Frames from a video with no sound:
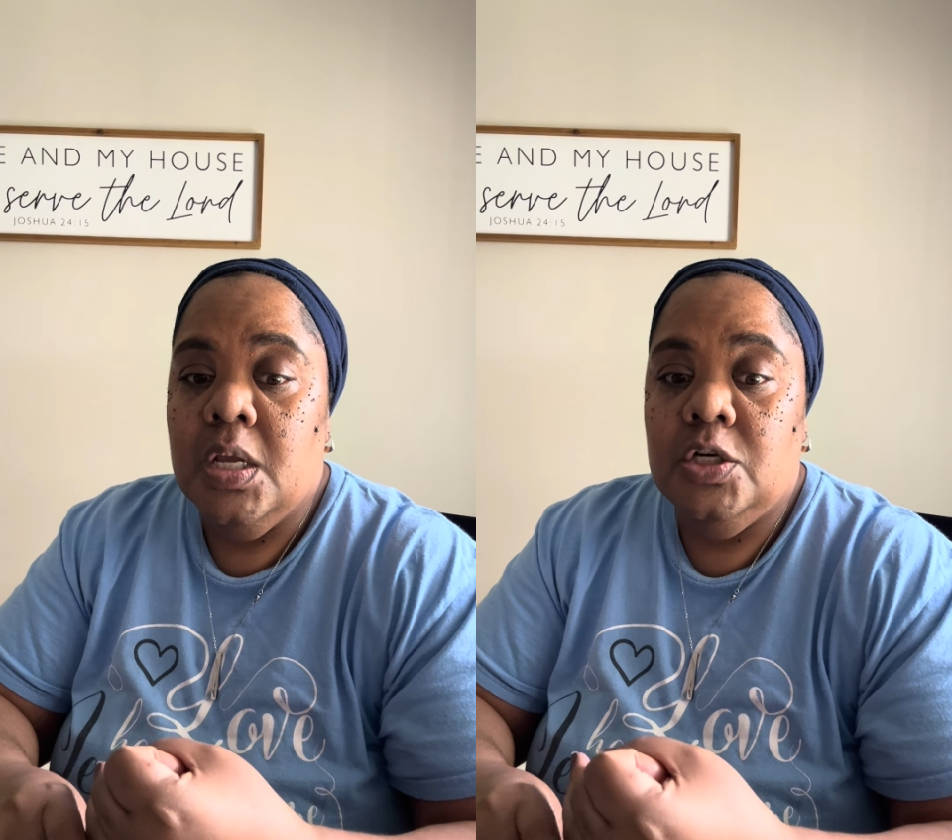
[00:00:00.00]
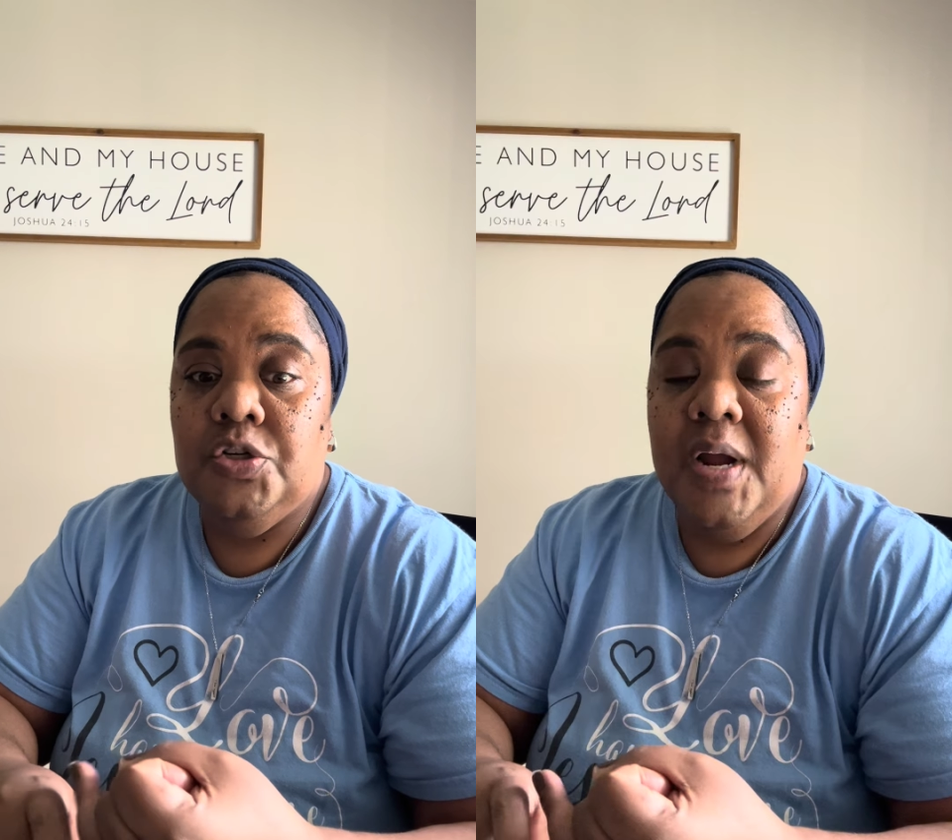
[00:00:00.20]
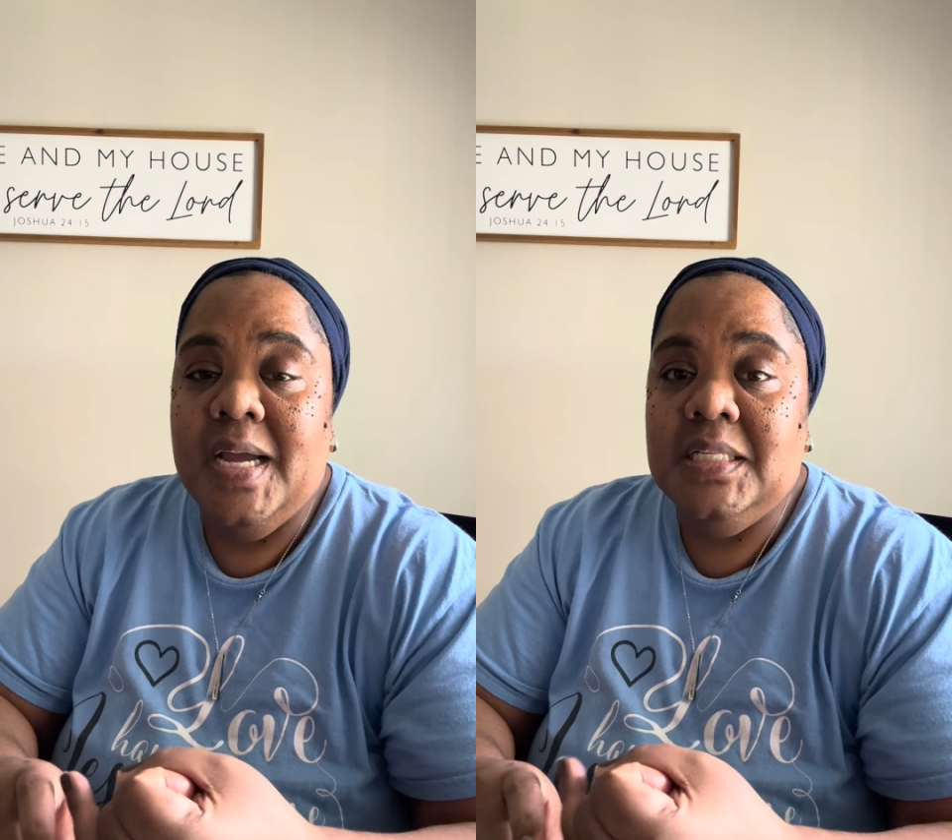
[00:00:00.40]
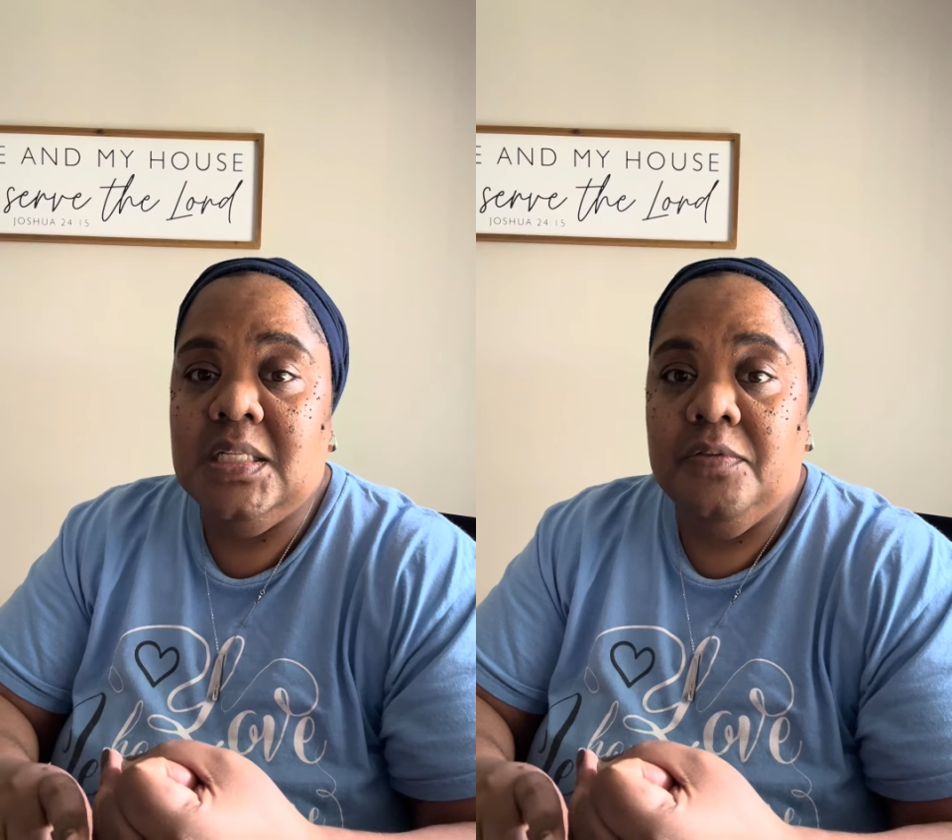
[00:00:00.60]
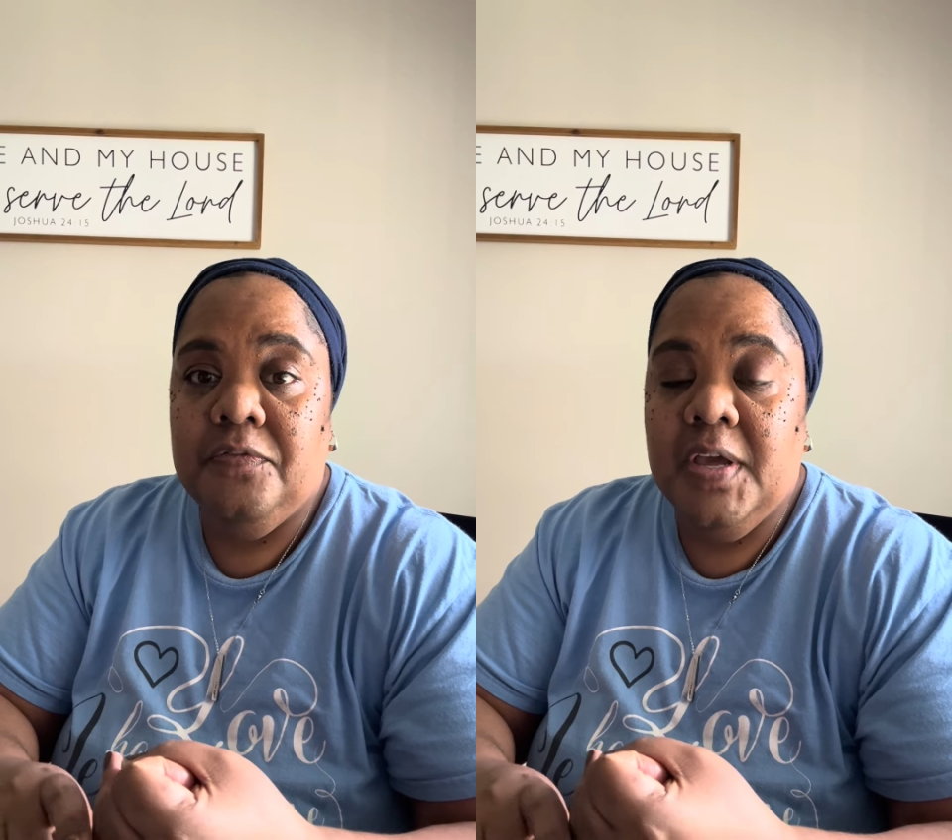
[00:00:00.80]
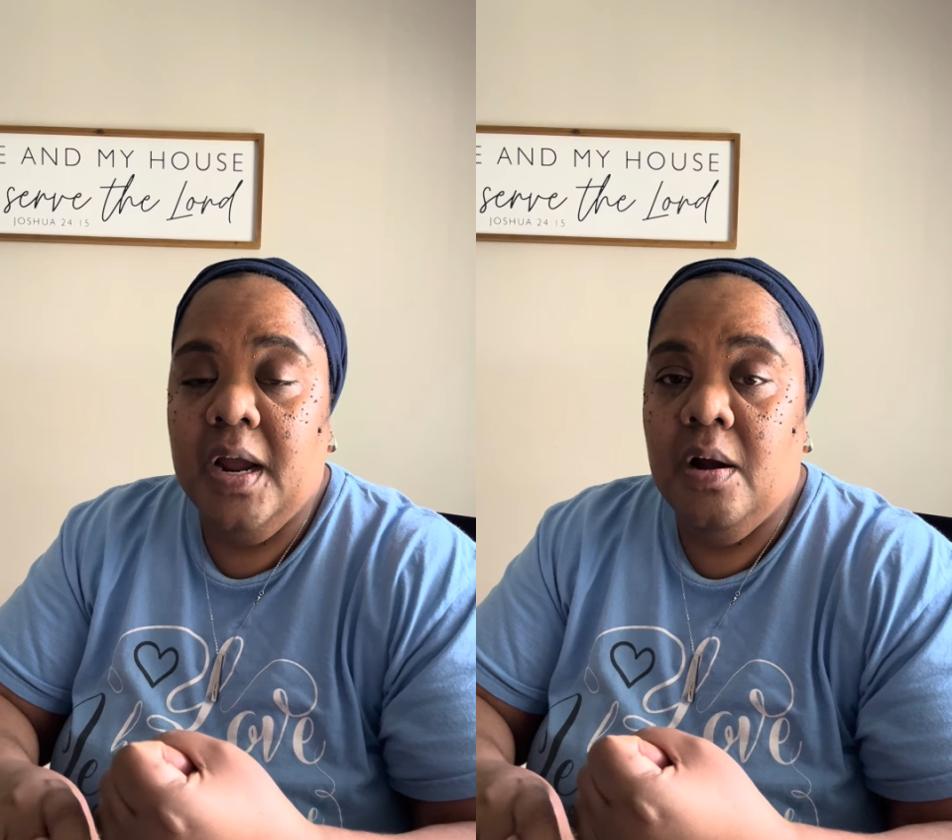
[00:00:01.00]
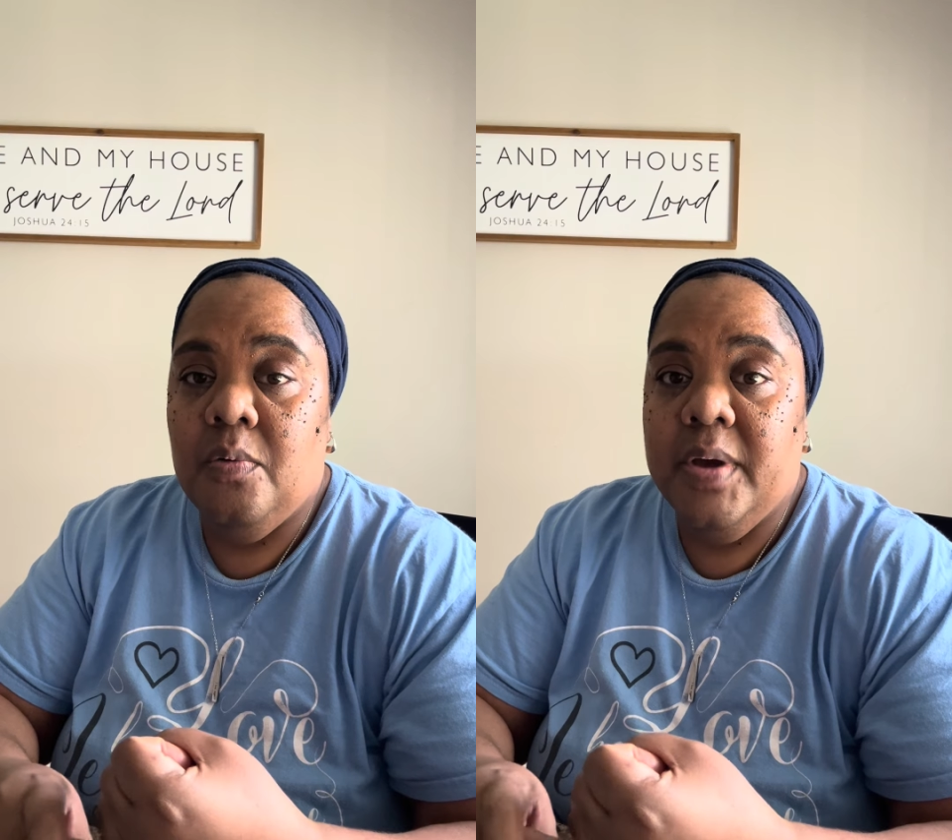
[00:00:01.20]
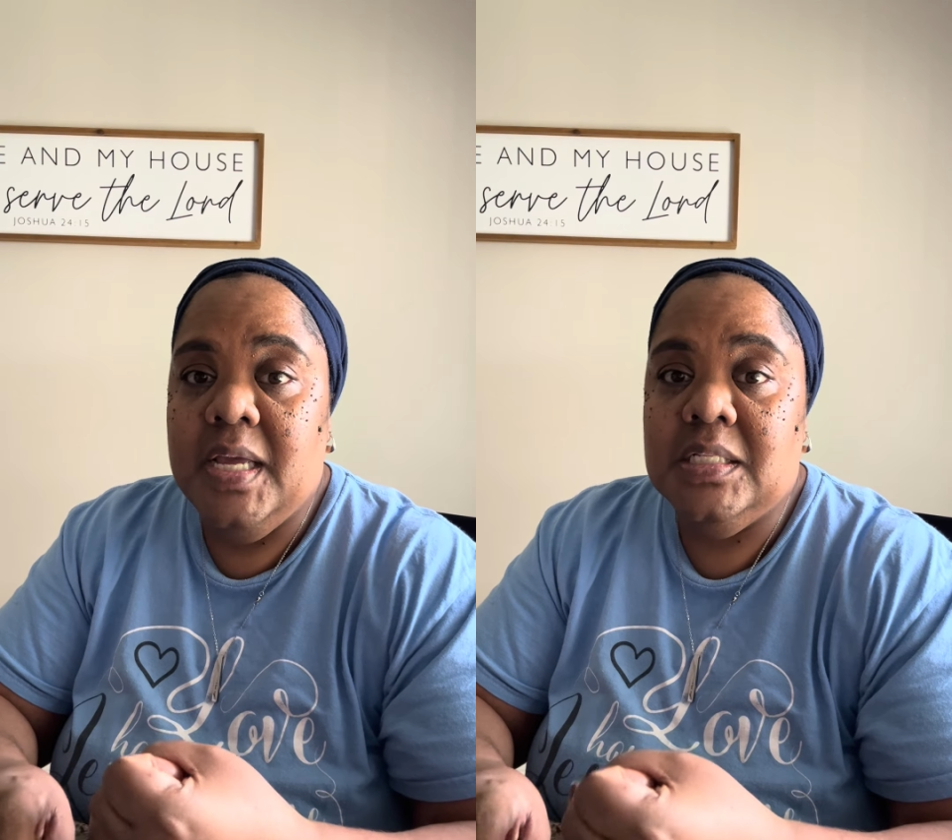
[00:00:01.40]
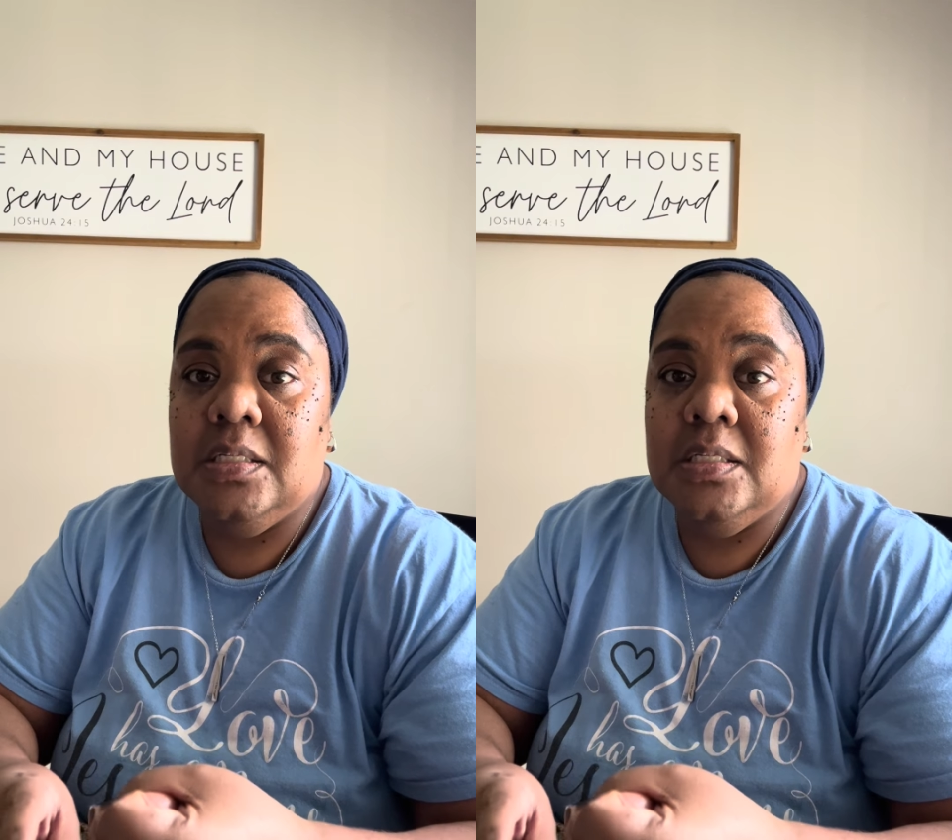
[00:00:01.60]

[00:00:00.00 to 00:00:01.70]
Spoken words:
trying to figure out ways